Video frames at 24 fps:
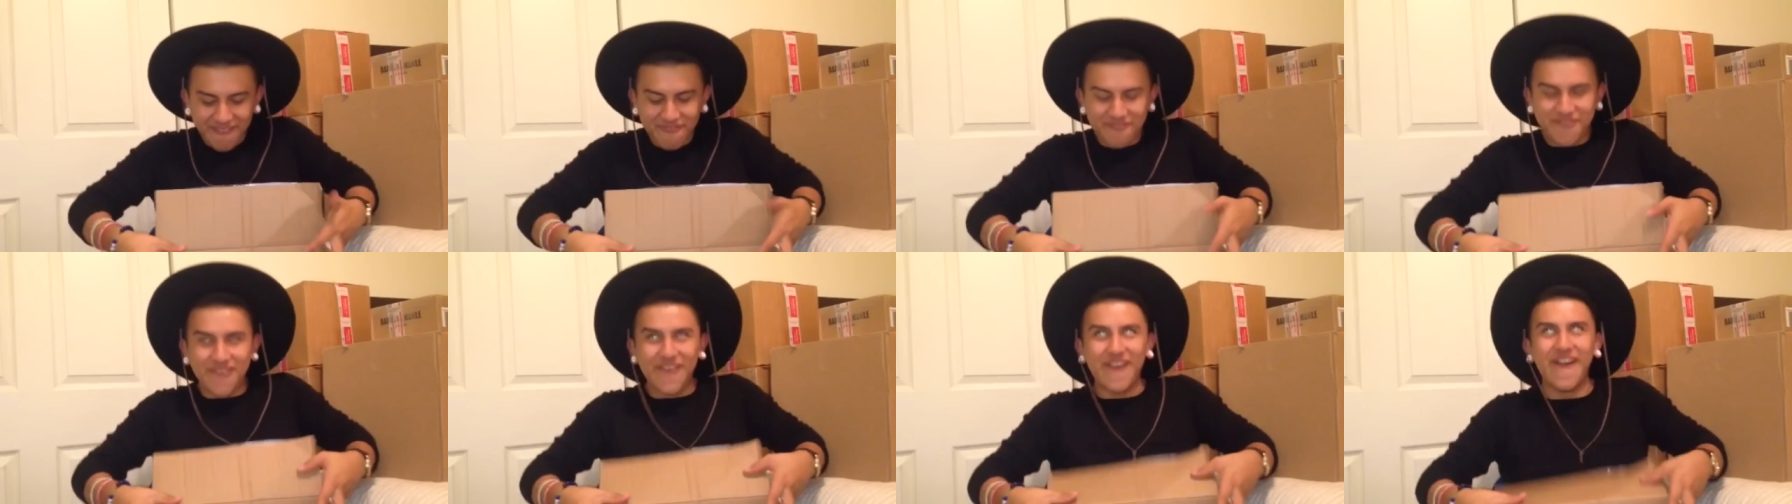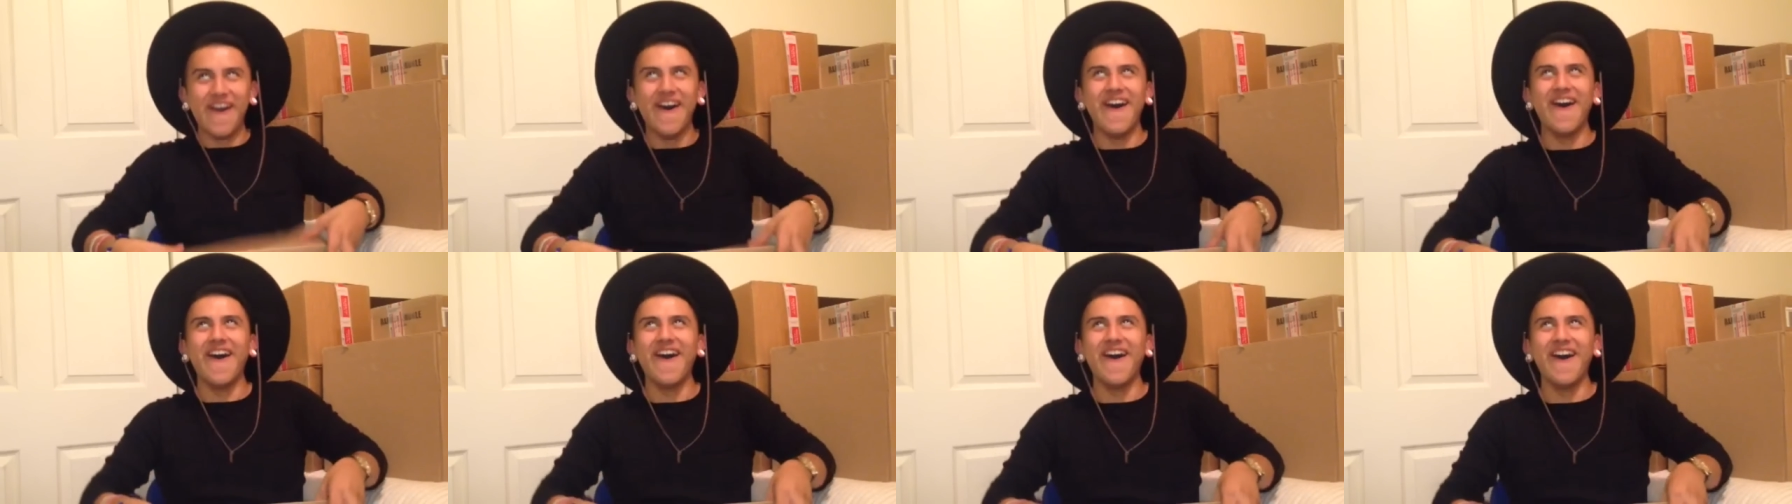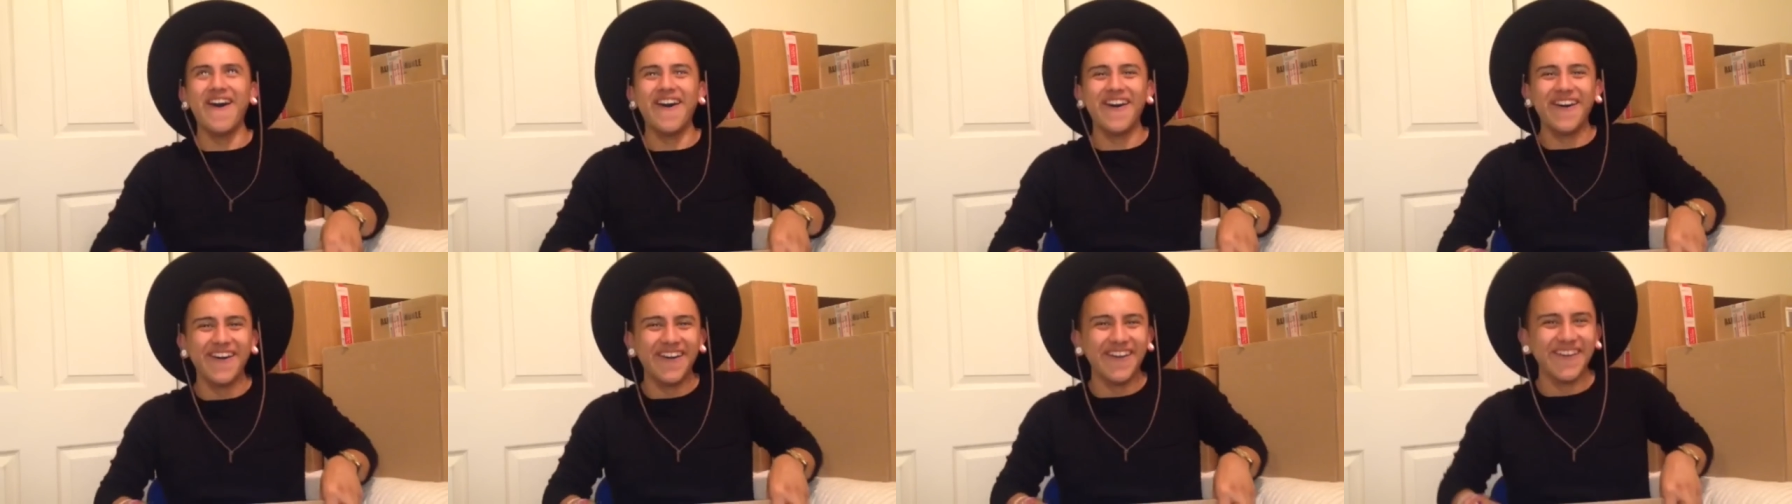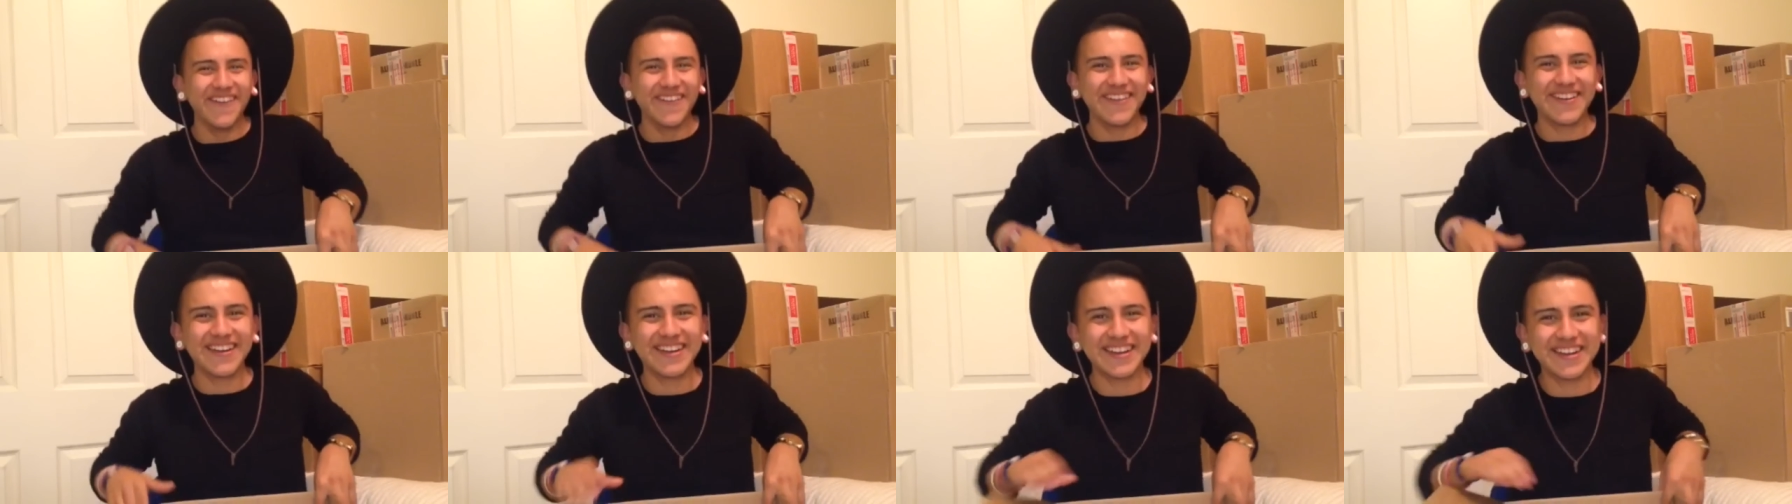
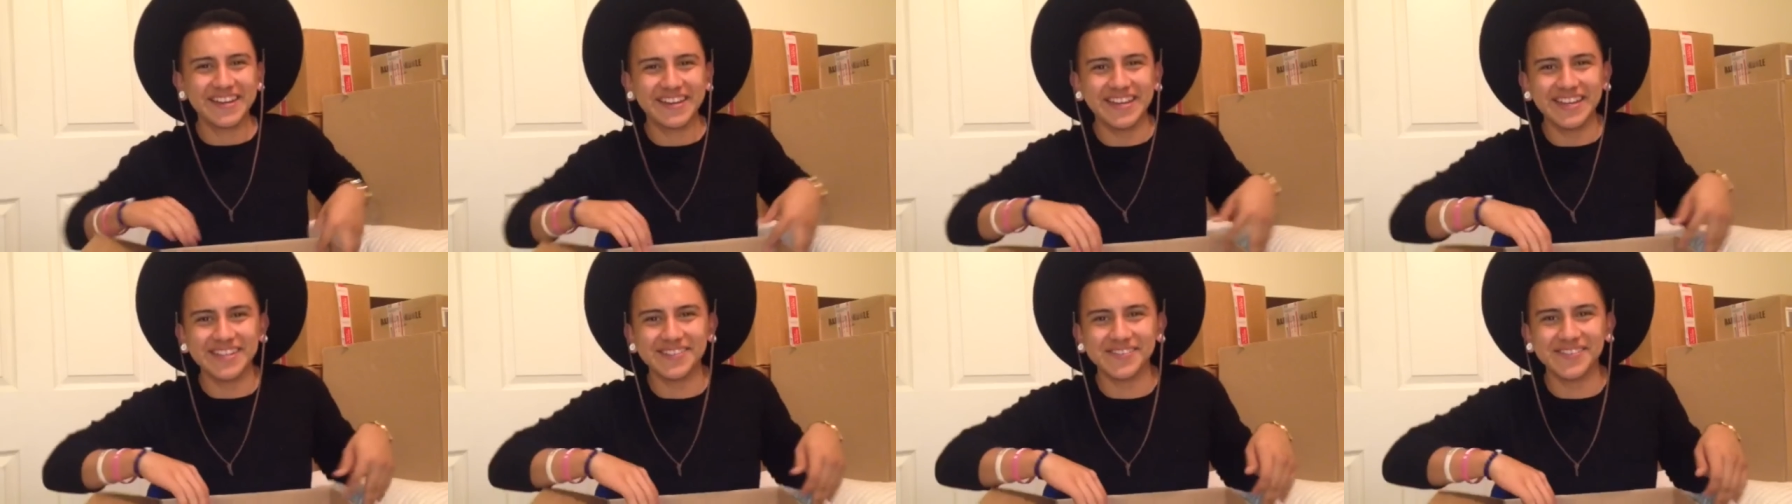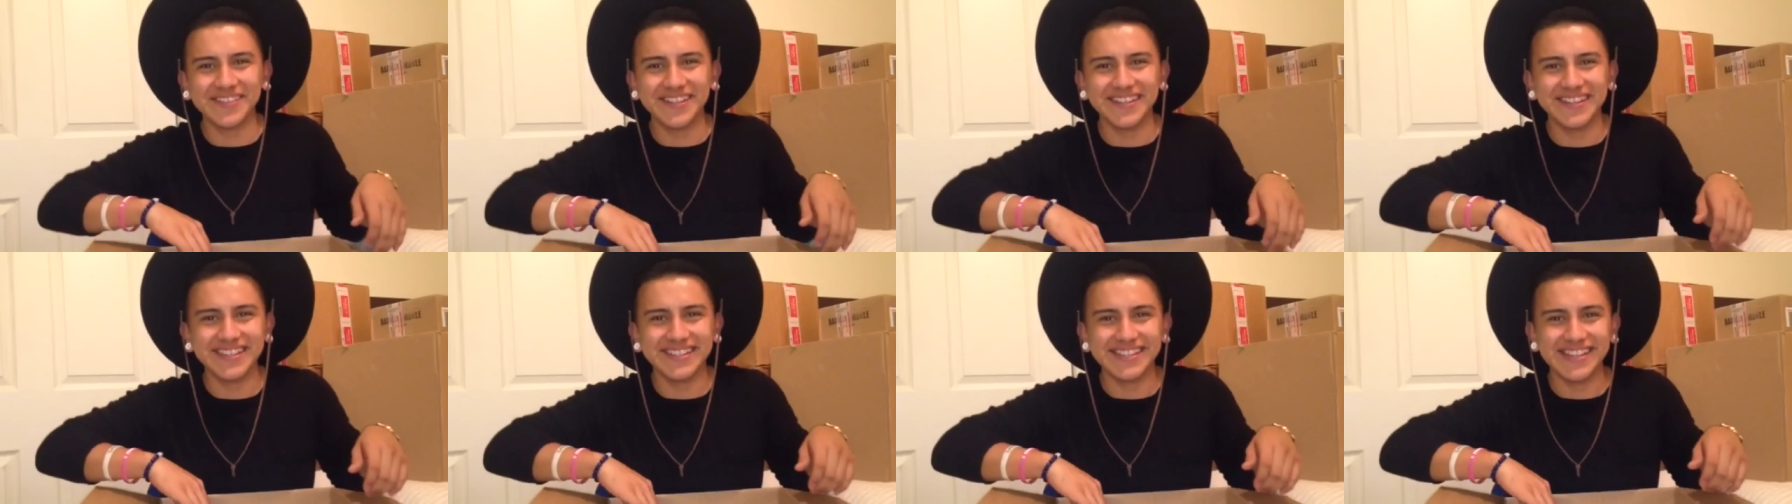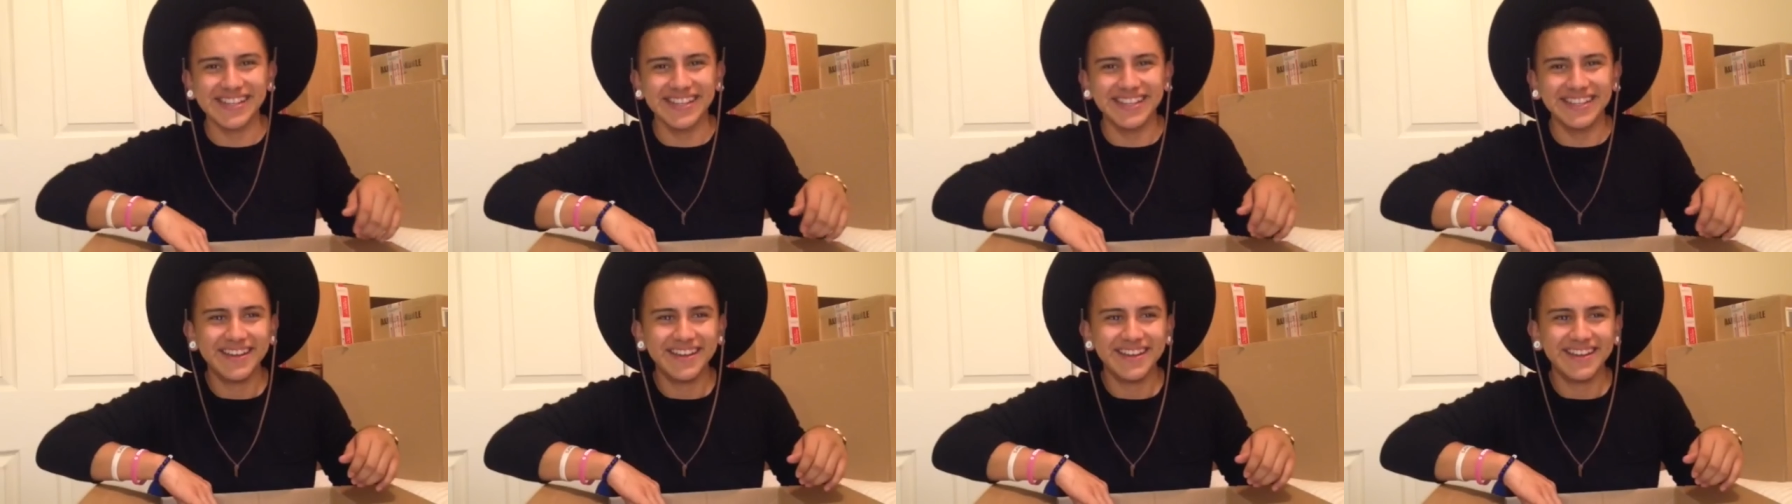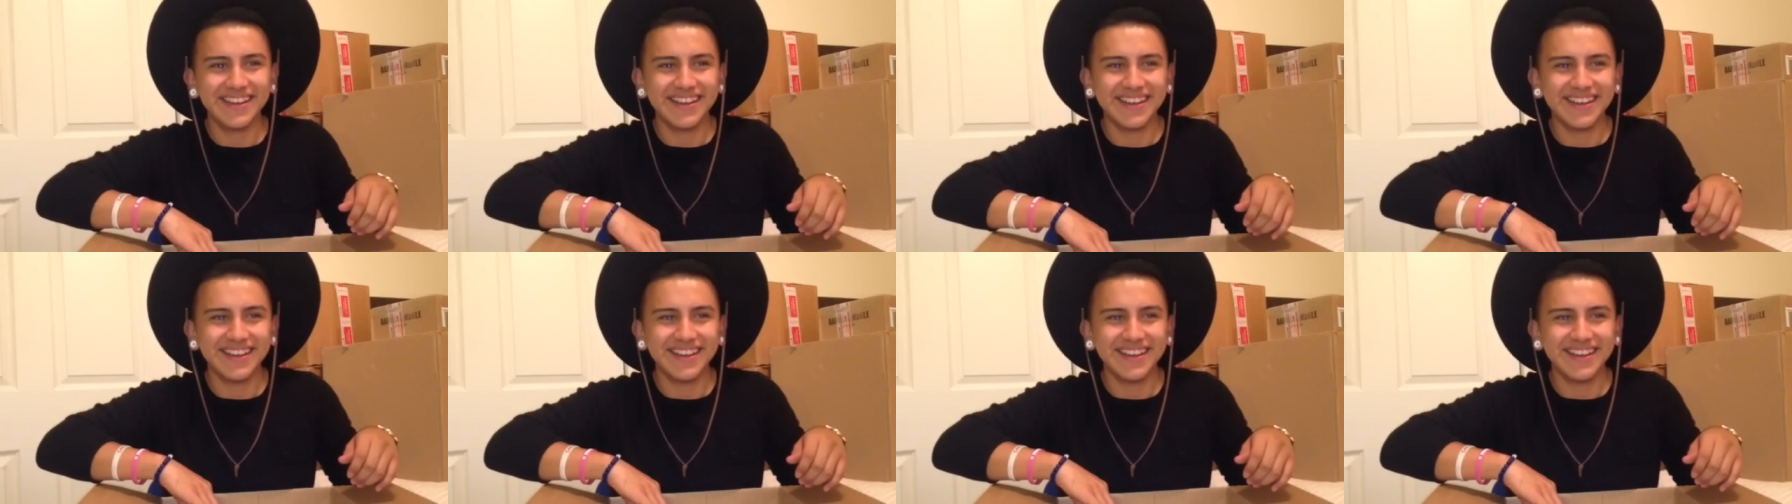Bro, guess what it is, Alan?